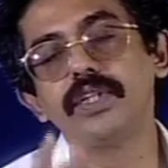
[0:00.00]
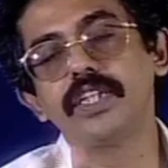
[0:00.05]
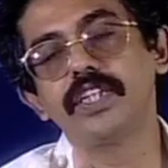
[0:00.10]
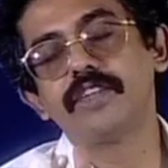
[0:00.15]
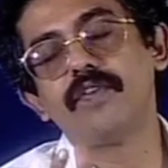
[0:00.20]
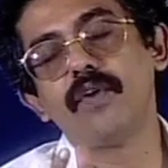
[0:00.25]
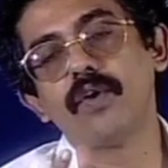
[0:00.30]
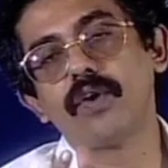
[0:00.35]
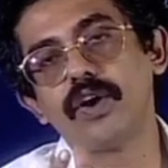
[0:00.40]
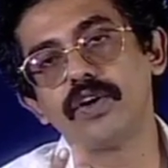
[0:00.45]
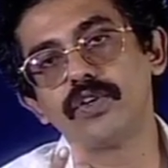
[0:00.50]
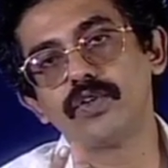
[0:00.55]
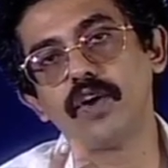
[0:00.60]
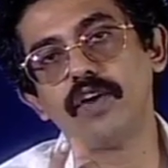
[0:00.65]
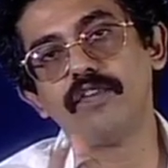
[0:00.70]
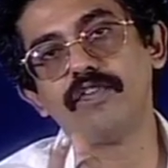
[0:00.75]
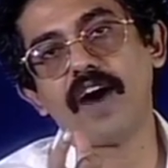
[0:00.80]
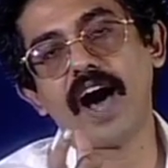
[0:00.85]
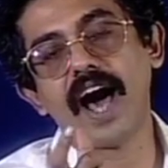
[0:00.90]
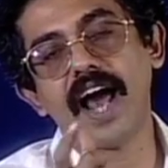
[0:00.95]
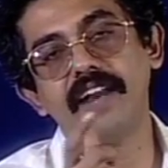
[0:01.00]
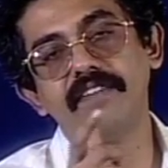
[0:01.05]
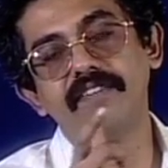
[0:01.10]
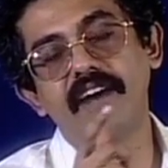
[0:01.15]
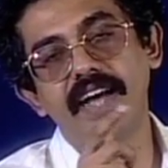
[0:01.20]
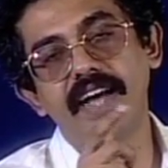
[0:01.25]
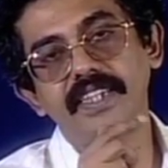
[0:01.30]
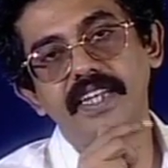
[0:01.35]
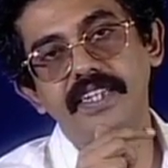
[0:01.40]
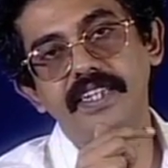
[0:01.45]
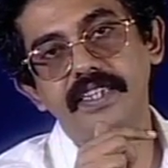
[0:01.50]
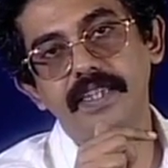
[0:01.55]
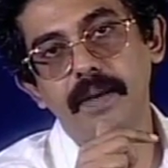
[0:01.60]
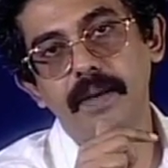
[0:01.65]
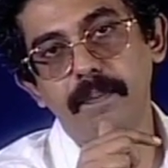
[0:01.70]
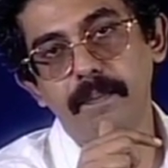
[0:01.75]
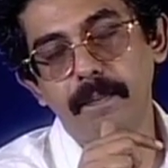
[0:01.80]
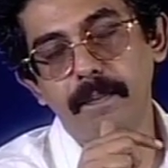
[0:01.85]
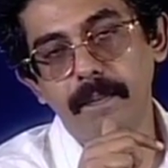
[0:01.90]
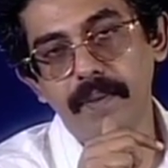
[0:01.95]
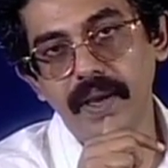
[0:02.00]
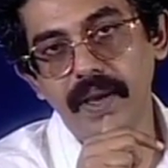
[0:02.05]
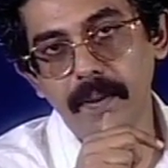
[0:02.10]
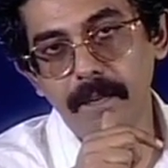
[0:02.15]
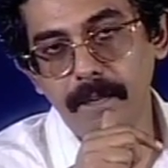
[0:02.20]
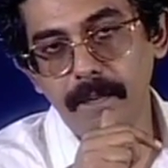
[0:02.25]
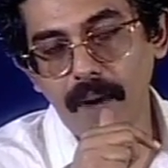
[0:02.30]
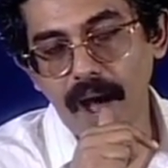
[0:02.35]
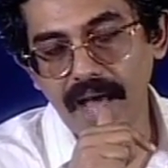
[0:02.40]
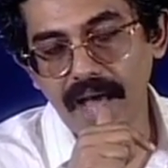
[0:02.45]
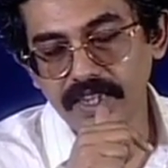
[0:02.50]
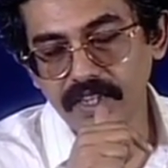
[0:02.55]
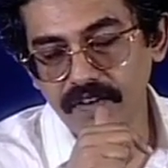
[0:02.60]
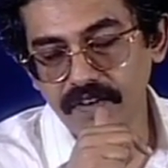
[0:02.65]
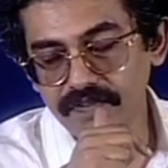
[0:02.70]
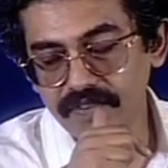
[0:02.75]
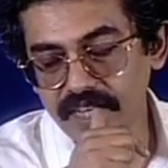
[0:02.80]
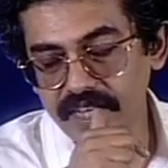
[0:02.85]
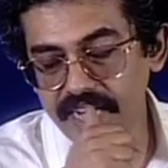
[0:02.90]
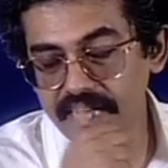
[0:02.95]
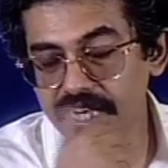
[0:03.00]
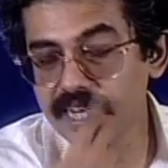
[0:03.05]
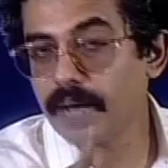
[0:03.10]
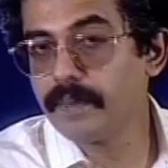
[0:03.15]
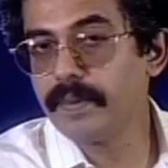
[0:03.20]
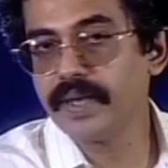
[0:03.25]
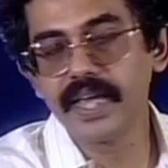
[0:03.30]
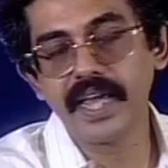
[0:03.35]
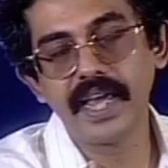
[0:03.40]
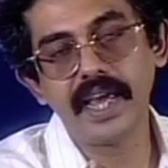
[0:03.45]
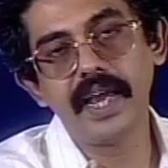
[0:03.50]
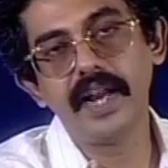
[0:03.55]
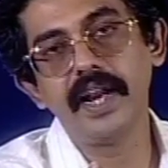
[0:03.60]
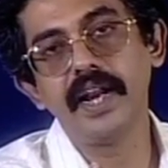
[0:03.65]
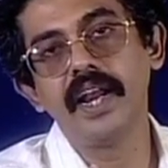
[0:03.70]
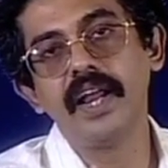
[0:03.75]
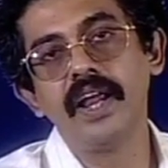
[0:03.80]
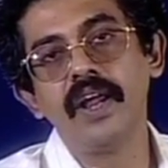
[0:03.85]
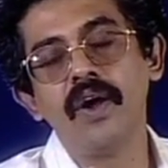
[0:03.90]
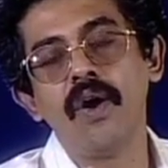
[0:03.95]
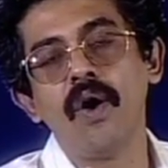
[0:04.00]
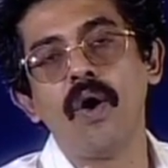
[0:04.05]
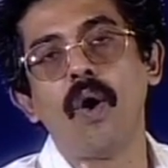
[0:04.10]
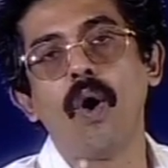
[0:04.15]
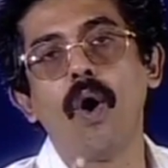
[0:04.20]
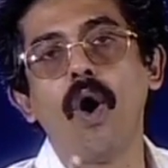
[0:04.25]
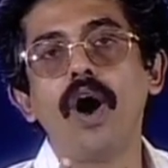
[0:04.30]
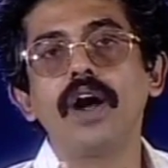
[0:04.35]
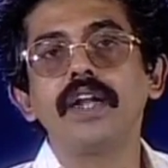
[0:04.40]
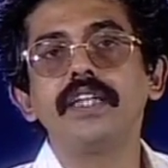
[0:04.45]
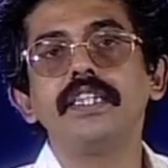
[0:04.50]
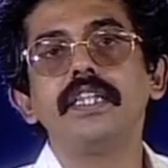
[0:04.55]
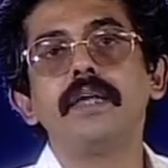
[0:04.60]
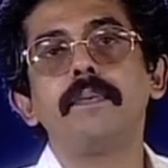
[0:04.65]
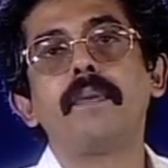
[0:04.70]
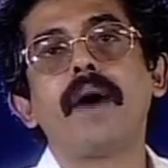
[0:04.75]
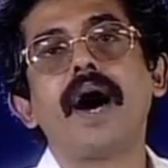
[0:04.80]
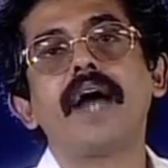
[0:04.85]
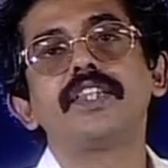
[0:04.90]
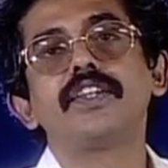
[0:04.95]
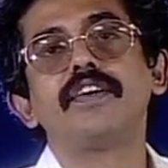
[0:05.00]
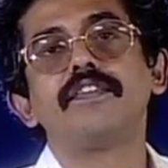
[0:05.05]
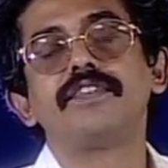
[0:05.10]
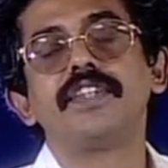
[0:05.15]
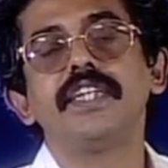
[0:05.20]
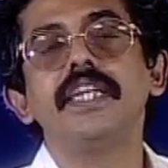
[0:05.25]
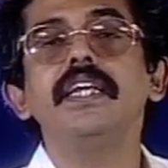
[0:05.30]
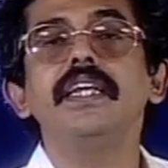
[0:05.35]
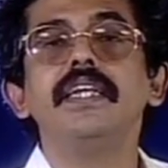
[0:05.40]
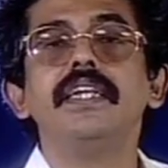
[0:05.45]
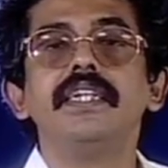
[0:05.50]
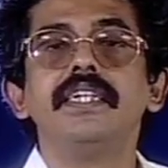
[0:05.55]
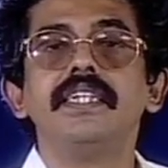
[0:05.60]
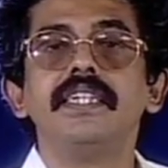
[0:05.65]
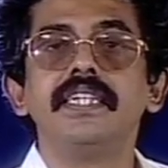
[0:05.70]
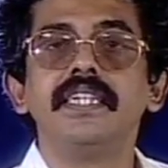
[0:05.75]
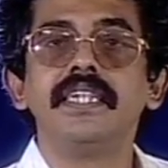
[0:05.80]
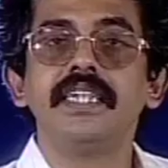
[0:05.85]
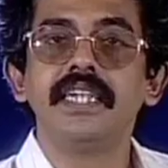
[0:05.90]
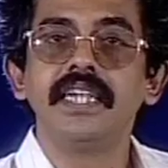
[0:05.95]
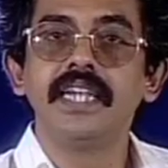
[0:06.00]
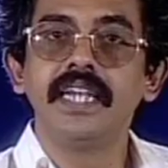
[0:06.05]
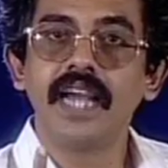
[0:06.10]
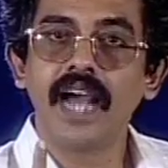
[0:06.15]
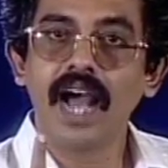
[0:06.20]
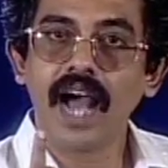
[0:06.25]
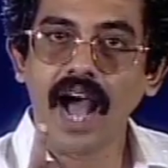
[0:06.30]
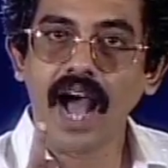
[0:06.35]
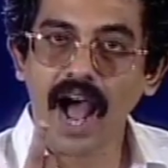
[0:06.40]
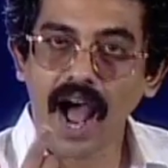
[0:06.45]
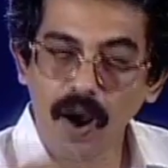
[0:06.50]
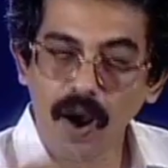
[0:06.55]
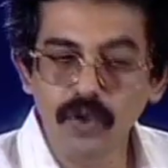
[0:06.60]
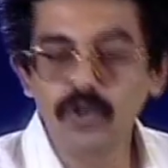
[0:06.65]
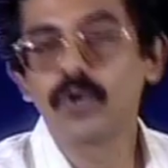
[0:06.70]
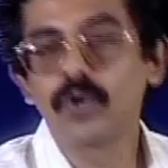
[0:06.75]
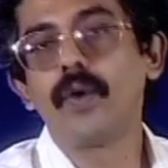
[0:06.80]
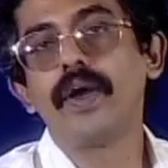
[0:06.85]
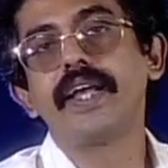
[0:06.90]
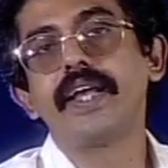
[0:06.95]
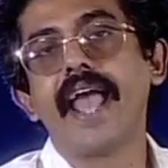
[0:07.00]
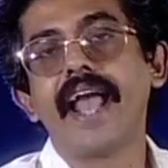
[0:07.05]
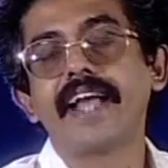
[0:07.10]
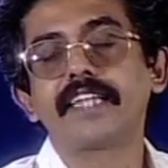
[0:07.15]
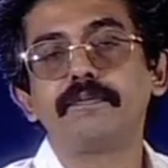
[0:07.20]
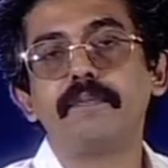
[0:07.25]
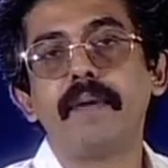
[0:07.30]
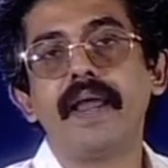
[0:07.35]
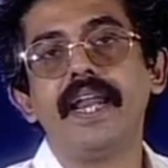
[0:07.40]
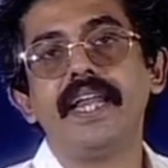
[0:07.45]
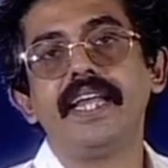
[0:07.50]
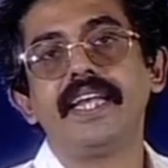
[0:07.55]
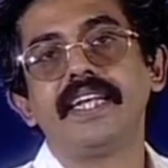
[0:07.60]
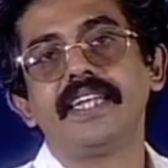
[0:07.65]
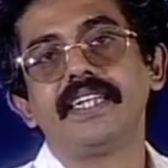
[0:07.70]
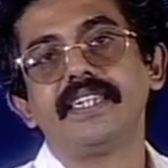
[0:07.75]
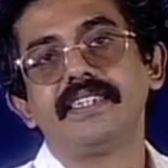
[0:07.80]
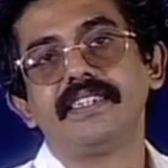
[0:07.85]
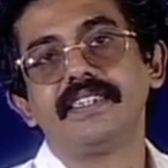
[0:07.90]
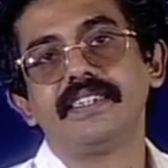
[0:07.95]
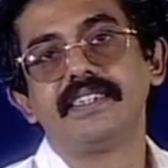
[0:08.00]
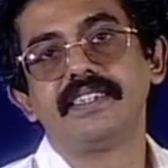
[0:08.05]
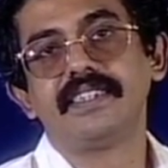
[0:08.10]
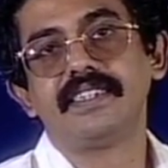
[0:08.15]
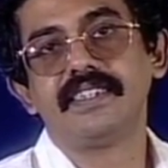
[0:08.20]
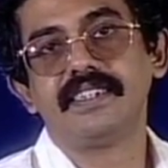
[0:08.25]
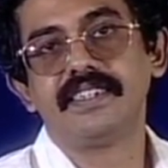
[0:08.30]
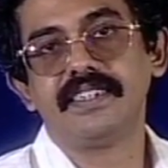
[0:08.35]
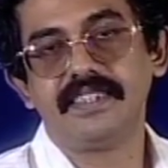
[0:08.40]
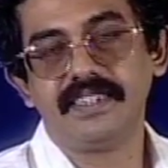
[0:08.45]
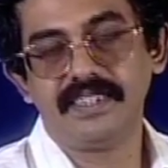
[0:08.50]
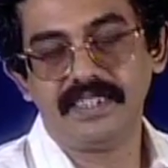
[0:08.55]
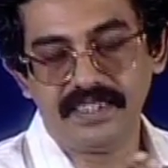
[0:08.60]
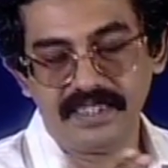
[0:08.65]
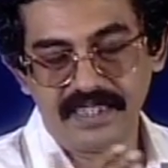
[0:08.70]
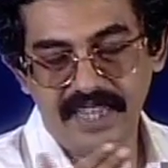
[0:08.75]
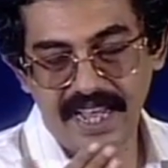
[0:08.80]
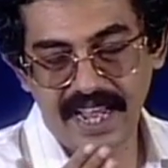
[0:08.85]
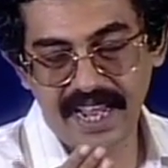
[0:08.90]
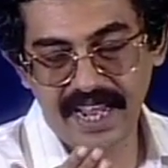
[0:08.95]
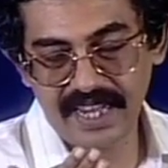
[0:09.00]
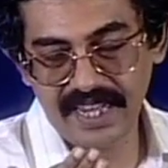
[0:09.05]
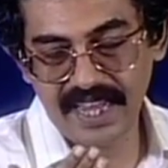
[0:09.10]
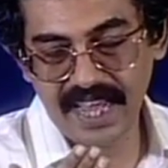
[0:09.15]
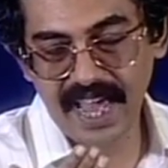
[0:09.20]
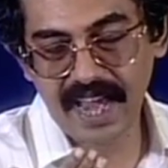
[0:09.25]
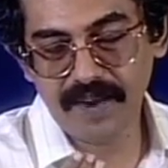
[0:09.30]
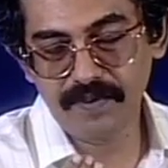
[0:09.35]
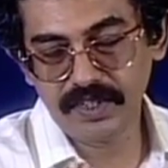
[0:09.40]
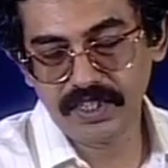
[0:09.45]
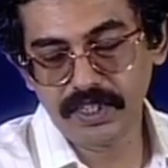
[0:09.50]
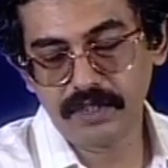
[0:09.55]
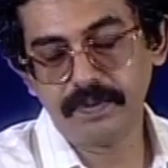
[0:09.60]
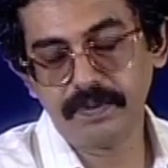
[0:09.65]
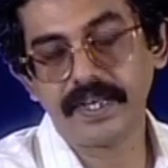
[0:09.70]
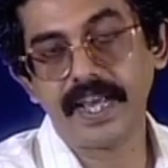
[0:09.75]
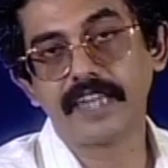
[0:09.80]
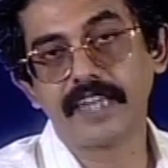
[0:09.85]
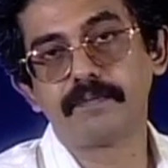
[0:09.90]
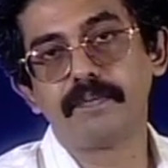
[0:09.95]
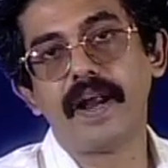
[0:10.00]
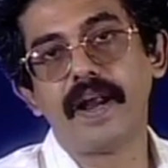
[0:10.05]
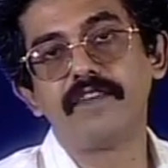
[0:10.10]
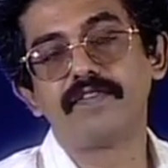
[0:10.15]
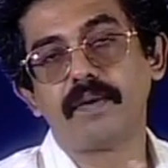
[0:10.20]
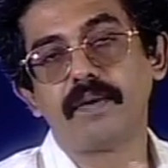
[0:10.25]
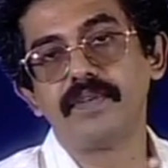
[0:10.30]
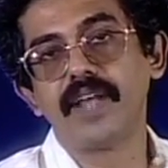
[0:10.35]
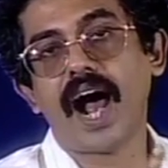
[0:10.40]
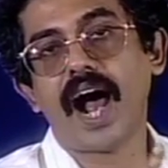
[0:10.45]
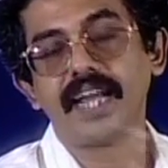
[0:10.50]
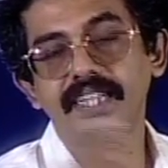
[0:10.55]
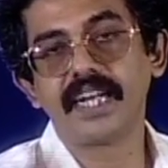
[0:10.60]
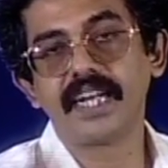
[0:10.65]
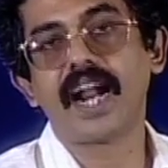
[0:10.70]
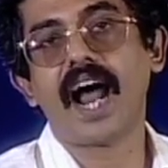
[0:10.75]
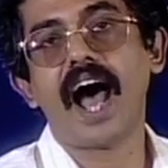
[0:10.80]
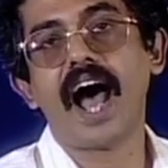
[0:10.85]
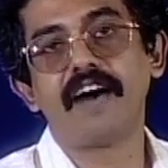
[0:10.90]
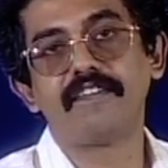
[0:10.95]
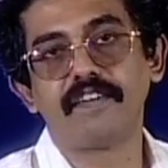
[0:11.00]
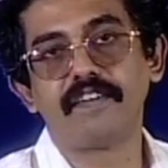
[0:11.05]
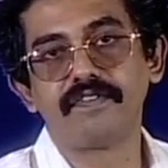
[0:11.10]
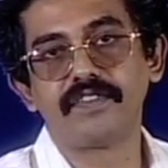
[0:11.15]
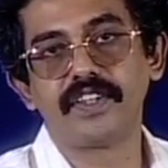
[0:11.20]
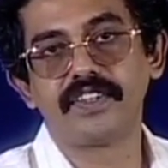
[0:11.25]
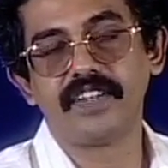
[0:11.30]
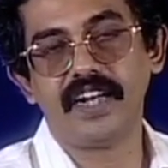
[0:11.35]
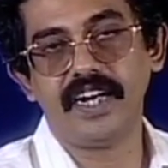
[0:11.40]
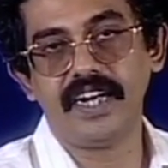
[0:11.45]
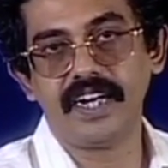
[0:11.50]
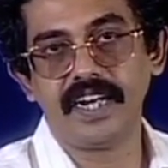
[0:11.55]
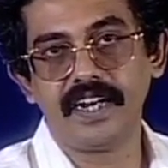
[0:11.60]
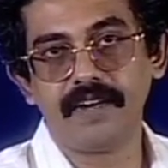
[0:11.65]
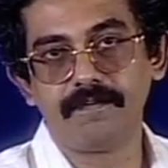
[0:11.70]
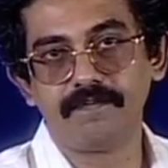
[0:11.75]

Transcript: this flow control valve either in the path of the incoming air or in the path of the outgoing expelling the air which is being expelled from the other half of the cylinder,